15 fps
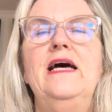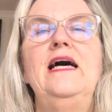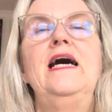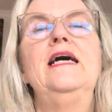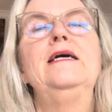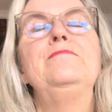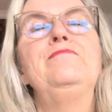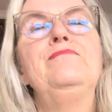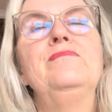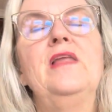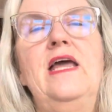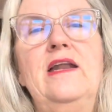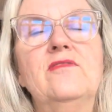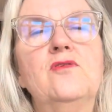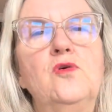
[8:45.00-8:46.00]
And
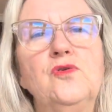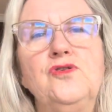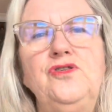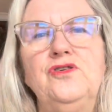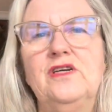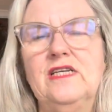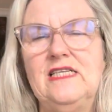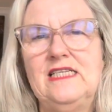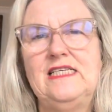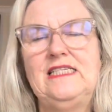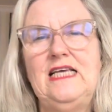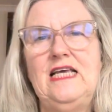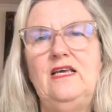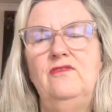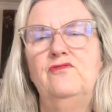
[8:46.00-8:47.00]
of course you can
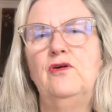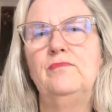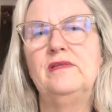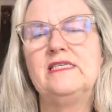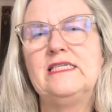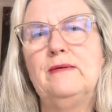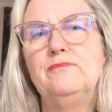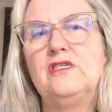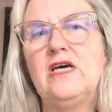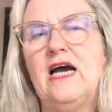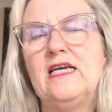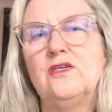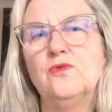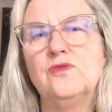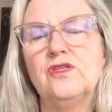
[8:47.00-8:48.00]
see from the
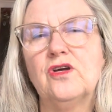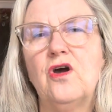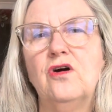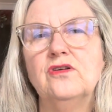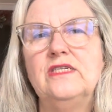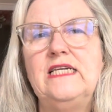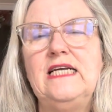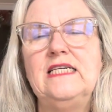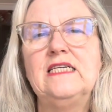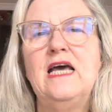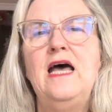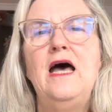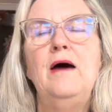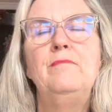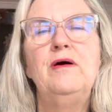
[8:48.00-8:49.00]
subtitles, the content,
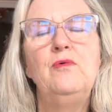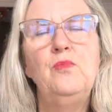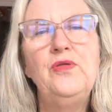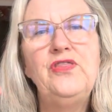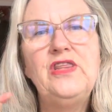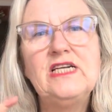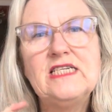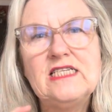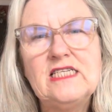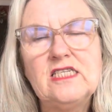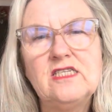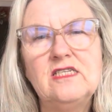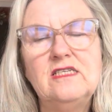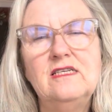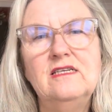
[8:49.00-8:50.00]
but with
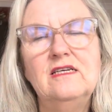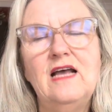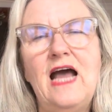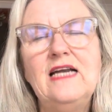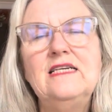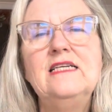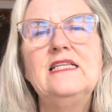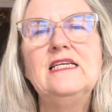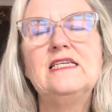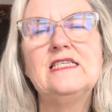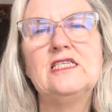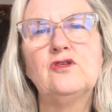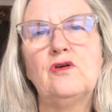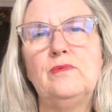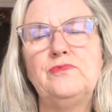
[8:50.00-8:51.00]
under the
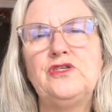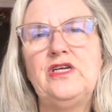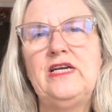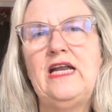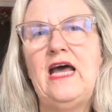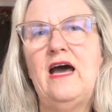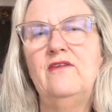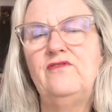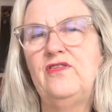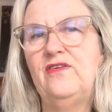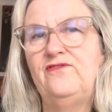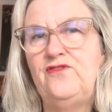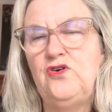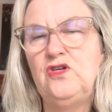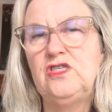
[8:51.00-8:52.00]
description now for the
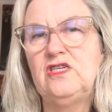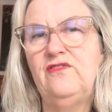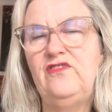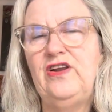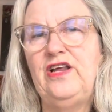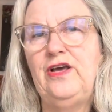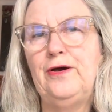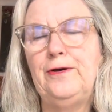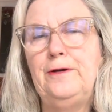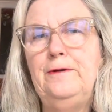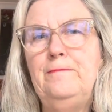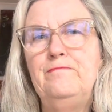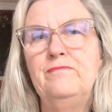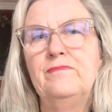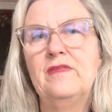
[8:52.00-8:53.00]
first video,
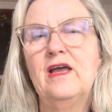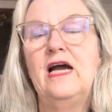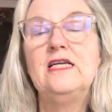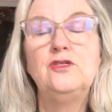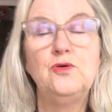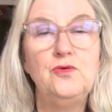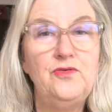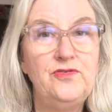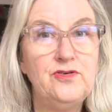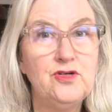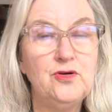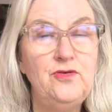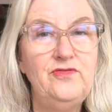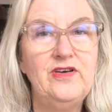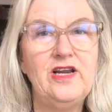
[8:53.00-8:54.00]
I do
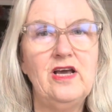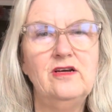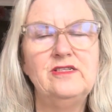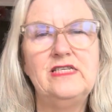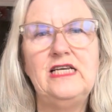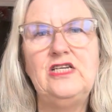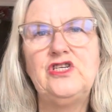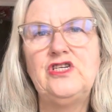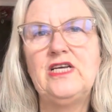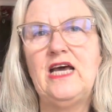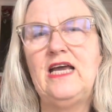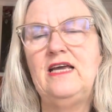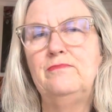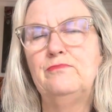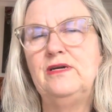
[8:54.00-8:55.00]
2 videos each
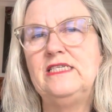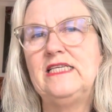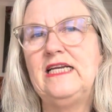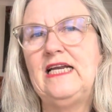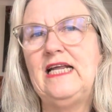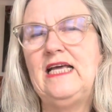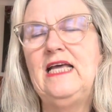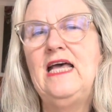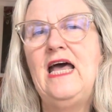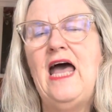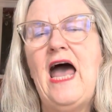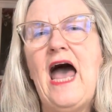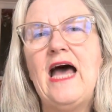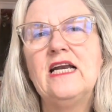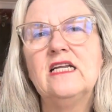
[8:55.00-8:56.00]
day presently.
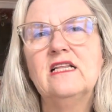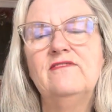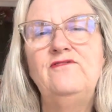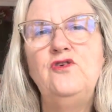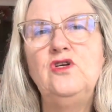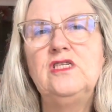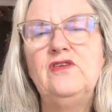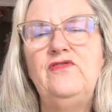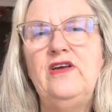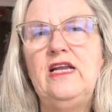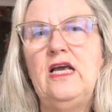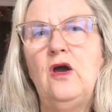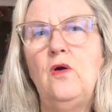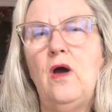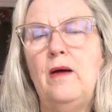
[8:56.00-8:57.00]
Under the first
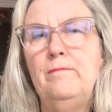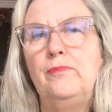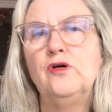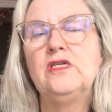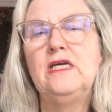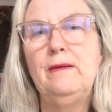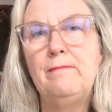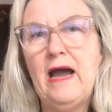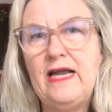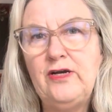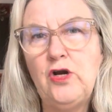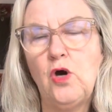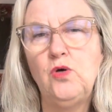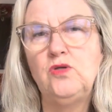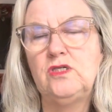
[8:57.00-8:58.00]
video, I'm putting my
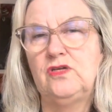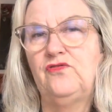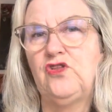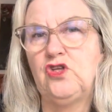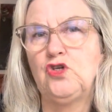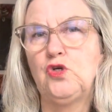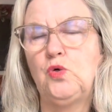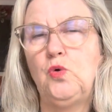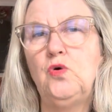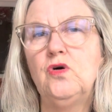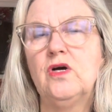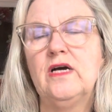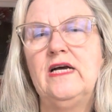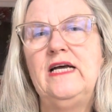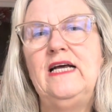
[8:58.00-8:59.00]
notes for the
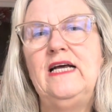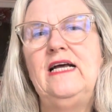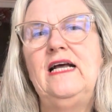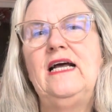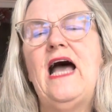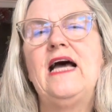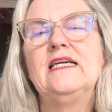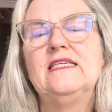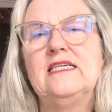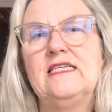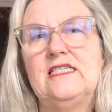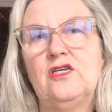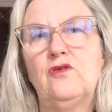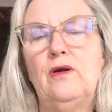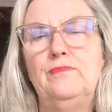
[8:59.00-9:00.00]
talk under
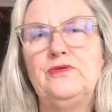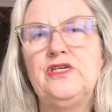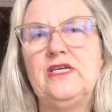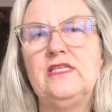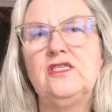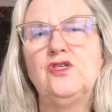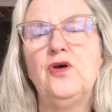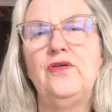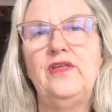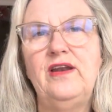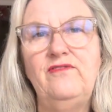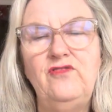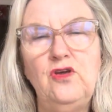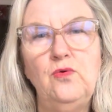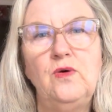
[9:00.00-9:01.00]
description so that
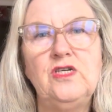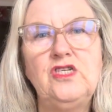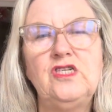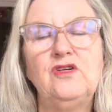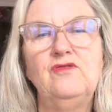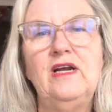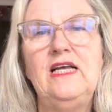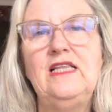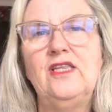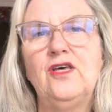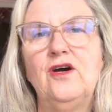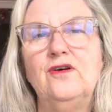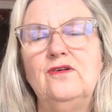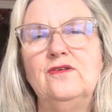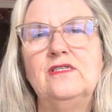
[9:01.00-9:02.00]
if you wish to read
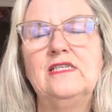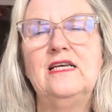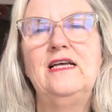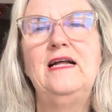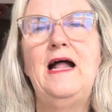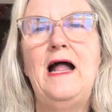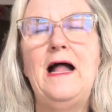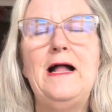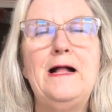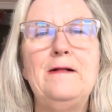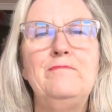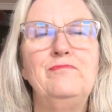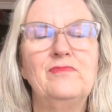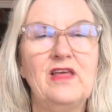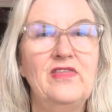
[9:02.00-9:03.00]
those,
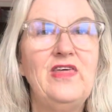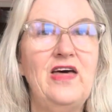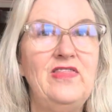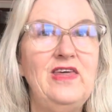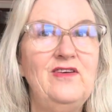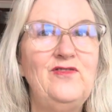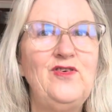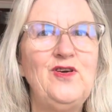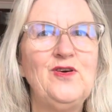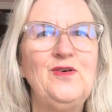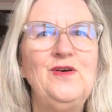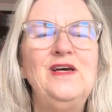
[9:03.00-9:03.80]
they're there for you.